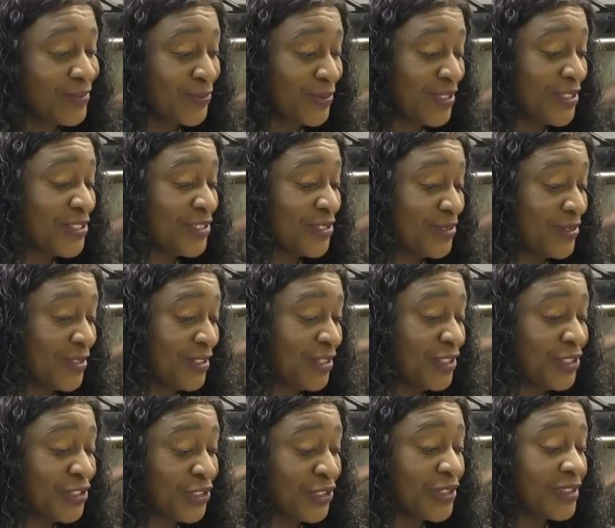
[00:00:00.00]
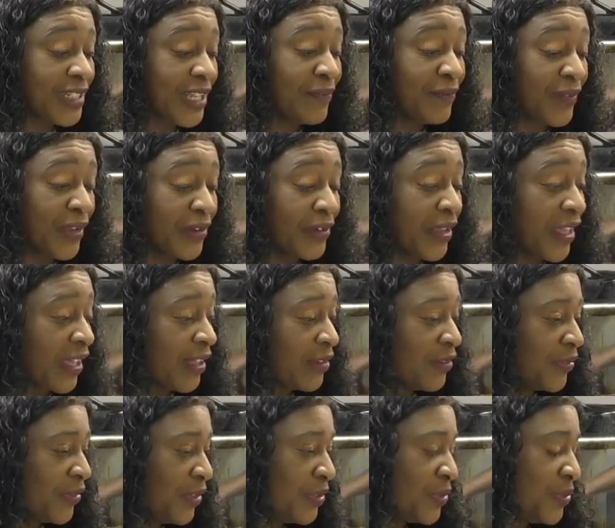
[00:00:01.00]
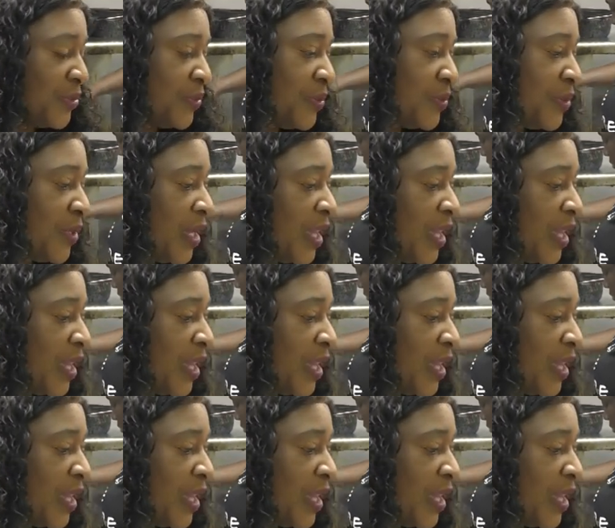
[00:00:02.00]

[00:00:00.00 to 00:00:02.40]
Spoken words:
which is delicious and very healthy too.